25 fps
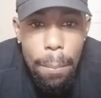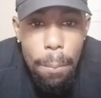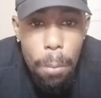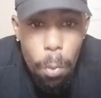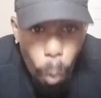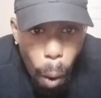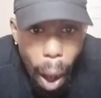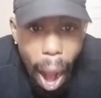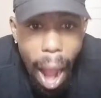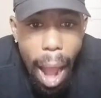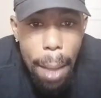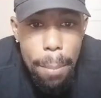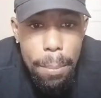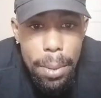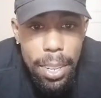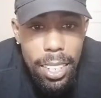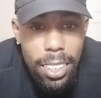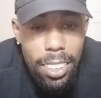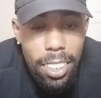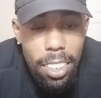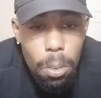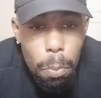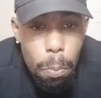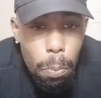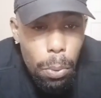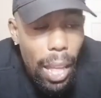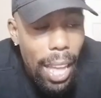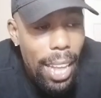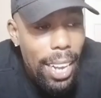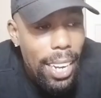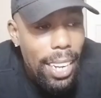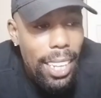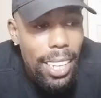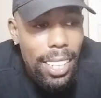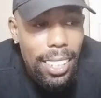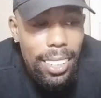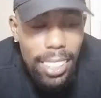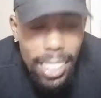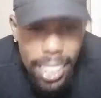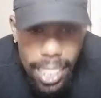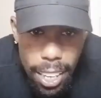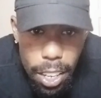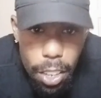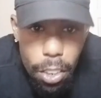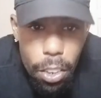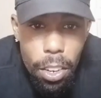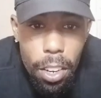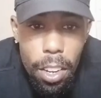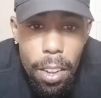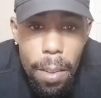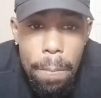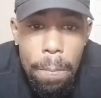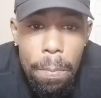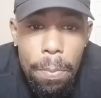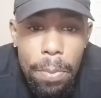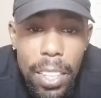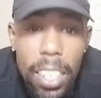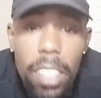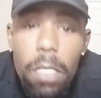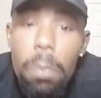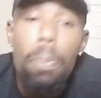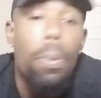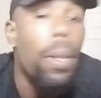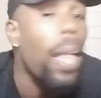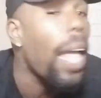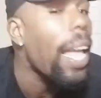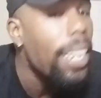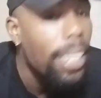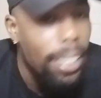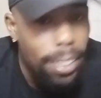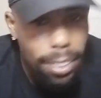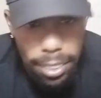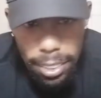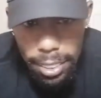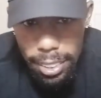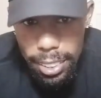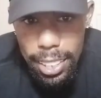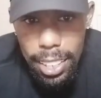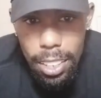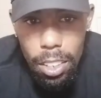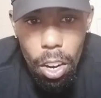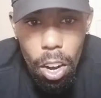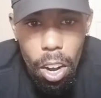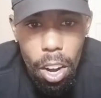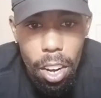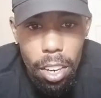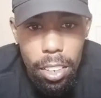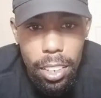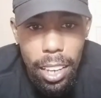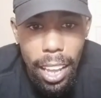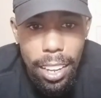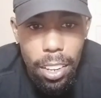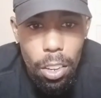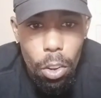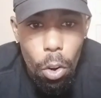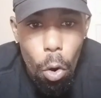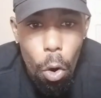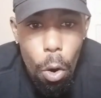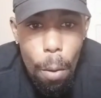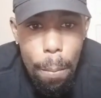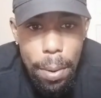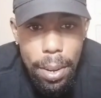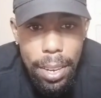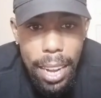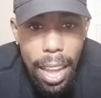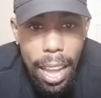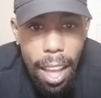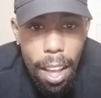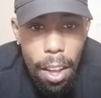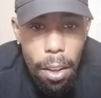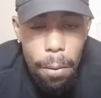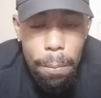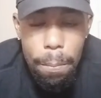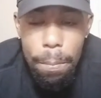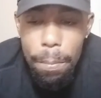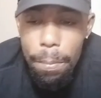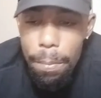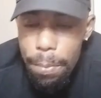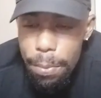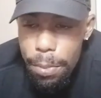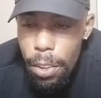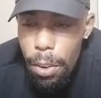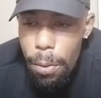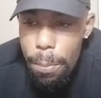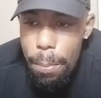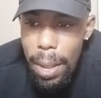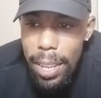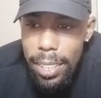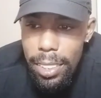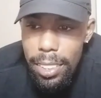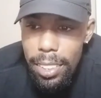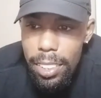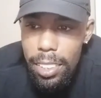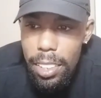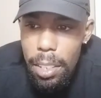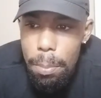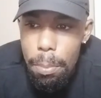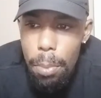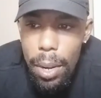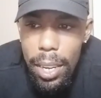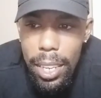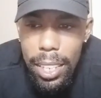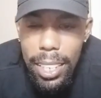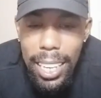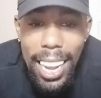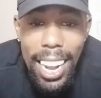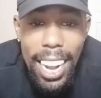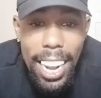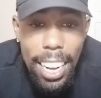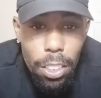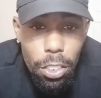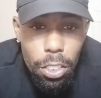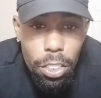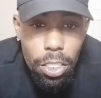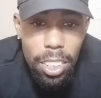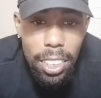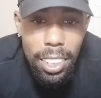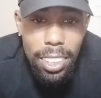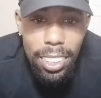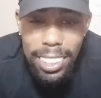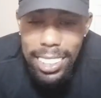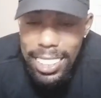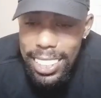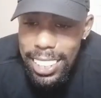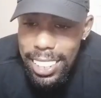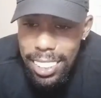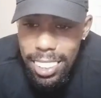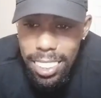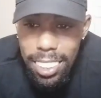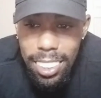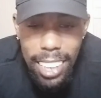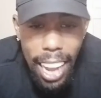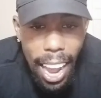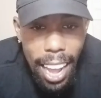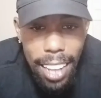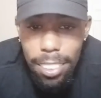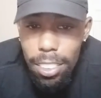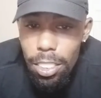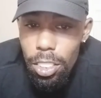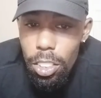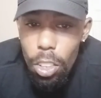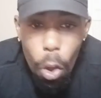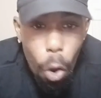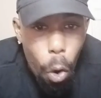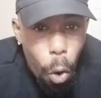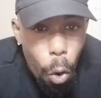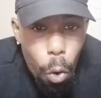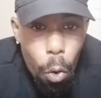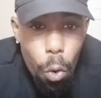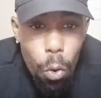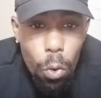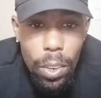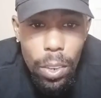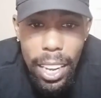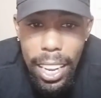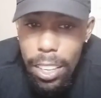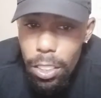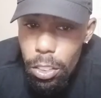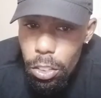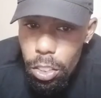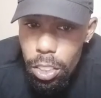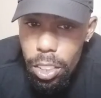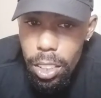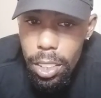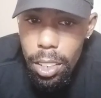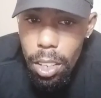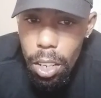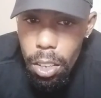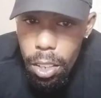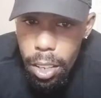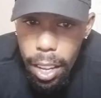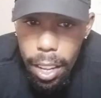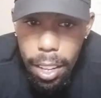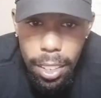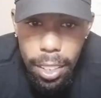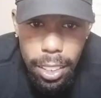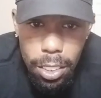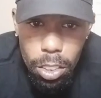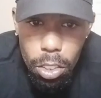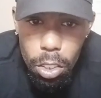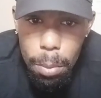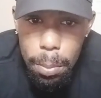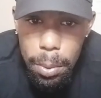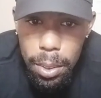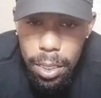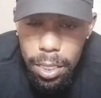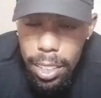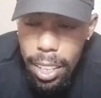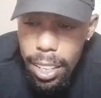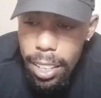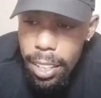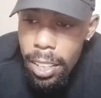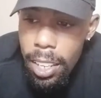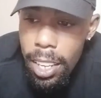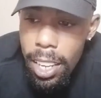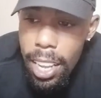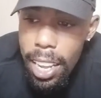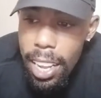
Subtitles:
Why? Because this planet is here. These planets that's in our like orbit now, they're basically bringing energies. Each has its own energy. Okay, that's what I'm gonna say.